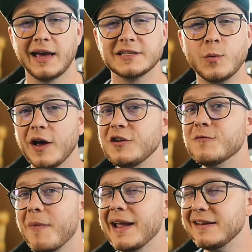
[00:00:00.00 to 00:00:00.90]
As well,
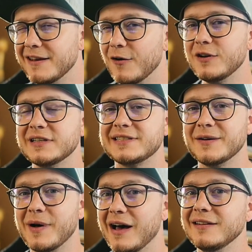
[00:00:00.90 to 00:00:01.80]
you might notice
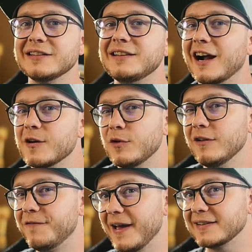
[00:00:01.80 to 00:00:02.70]
some undesirable
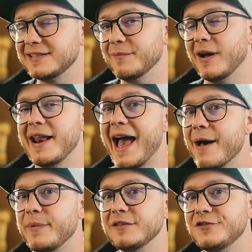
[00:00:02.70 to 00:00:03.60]
effects that might
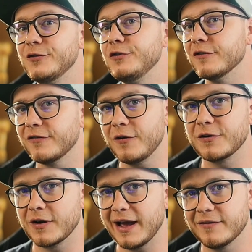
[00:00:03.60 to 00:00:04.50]
happen to your
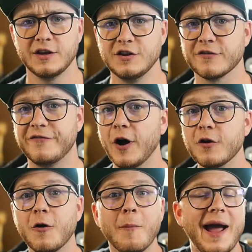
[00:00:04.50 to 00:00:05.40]
photograph. Your
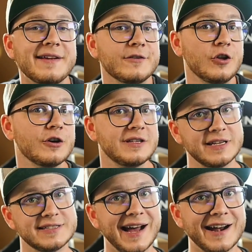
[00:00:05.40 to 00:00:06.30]
photo might look
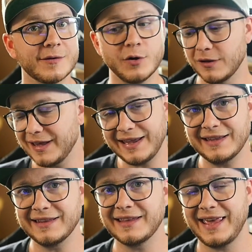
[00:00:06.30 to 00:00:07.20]
desirable
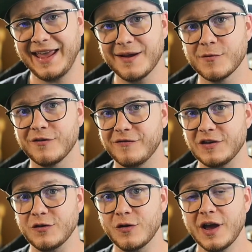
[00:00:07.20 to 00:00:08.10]
in the camera
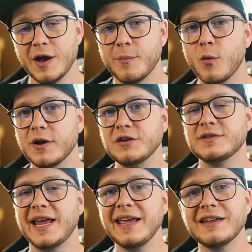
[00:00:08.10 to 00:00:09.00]
view, but when you
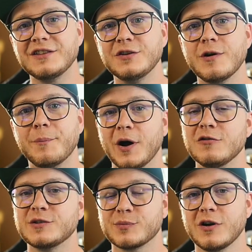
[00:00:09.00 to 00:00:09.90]
take it to a
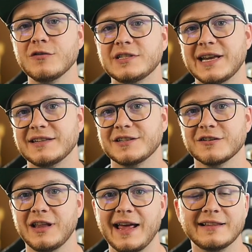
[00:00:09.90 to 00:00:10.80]

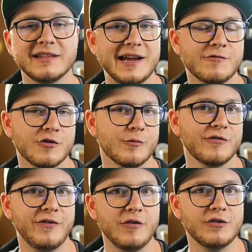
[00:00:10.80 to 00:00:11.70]
post-processor like Lightroom
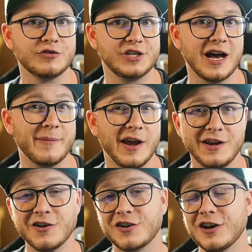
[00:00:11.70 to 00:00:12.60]
or Photoshop,
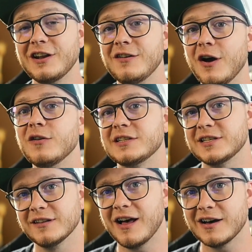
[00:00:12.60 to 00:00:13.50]
you're gonna notice
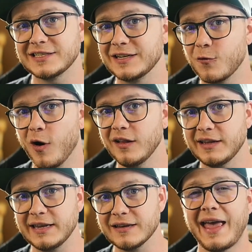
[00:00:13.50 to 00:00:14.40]
the loss in
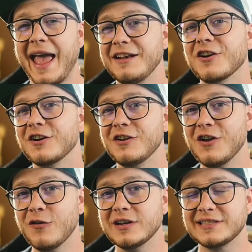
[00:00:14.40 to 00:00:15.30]
quality. And you're gonna
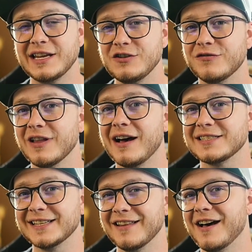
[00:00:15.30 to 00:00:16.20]
notice that you've
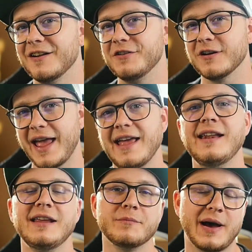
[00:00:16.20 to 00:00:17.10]
lost a lot of your
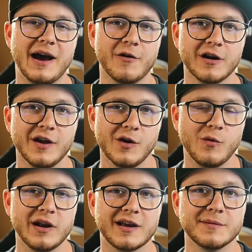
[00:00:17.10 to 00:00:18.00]
editing power
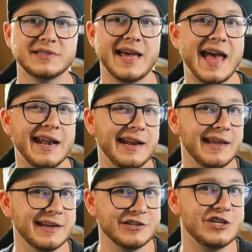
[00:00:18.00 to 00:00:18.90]
when it comes to
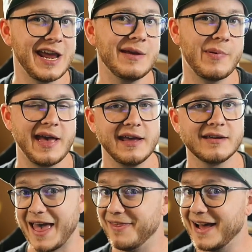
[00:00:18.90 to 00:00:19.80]
editing a
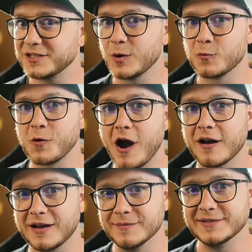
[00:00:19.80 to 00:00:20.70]
JPEG. And that's where RAW
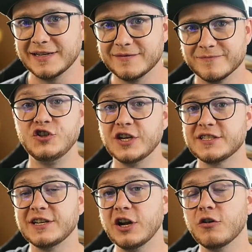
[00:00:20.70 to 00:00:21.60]
comes in.
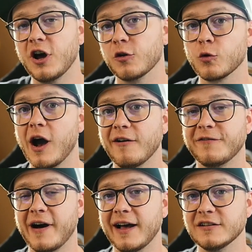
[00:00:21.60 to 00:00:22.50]
Just a note on RAW
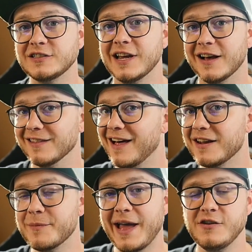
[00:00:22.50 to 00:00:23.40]
files, a
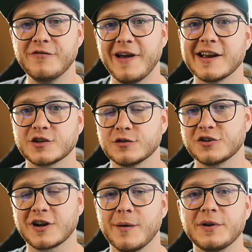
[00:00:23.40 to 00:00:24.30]
lot of manufacturers
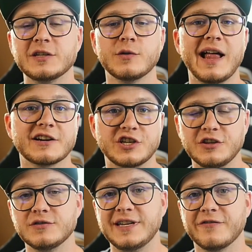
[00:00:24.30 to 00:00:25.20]
or companies will actually
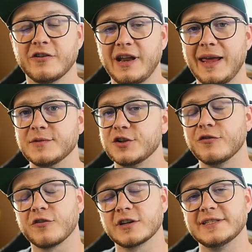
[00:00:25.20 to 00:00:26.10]
use different names. So
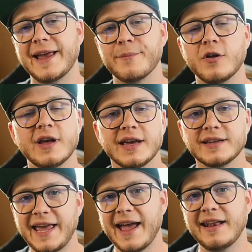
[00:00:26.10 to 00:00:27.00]
for example,
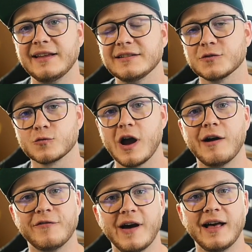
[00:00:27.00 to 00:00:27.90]
Canon's
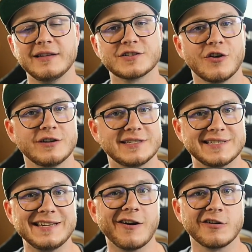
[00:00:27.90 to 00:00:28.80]
RAW file is called a
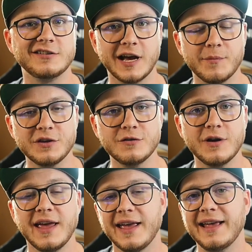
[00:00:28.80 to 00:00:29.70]

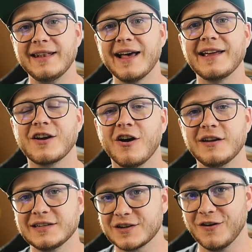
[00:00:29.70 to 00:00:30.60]
CRW and
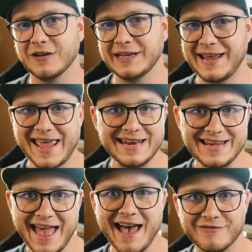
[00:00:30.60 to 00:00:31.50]
Nikon is called an
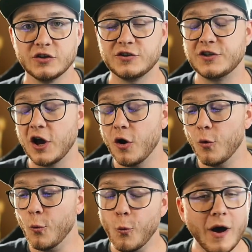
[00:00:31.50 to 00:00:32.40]
NEF.
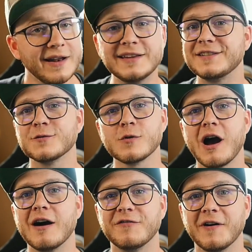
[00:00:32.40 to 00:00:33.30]
So what is a
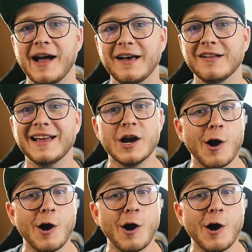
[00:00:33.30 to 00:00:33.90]
RAW file?